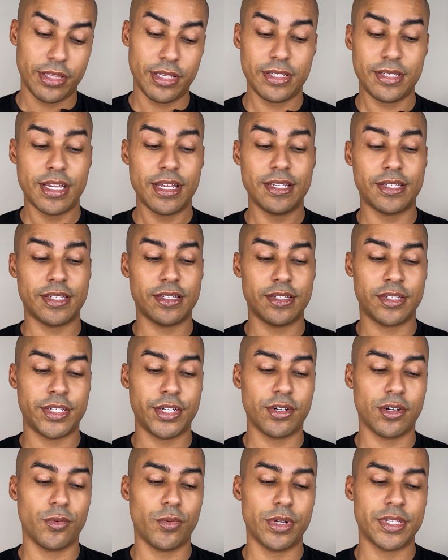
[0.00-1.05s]
This says
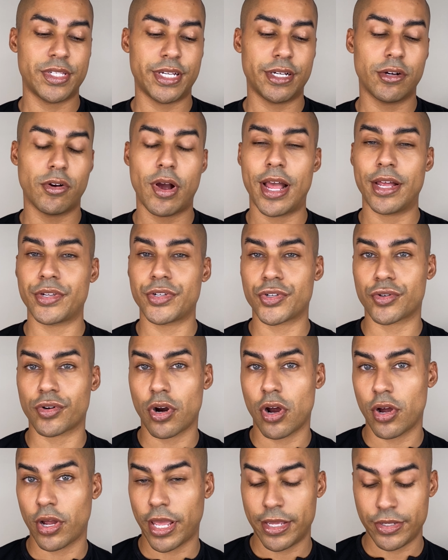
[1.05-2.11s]
010 as
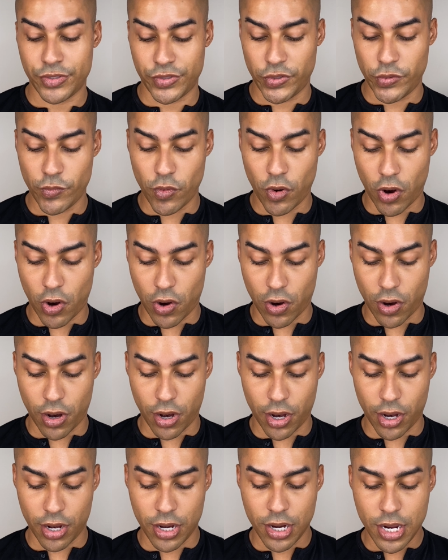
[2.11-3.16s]
strong as you
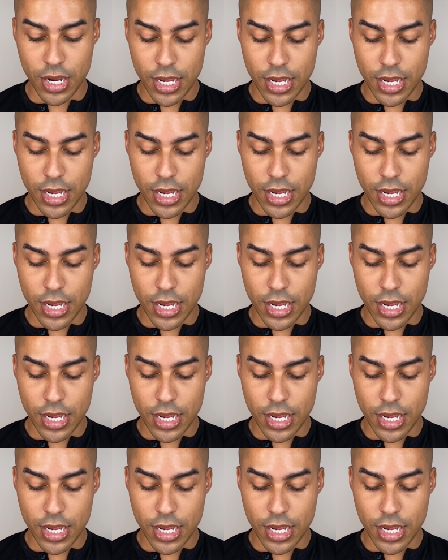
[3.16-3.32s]
are.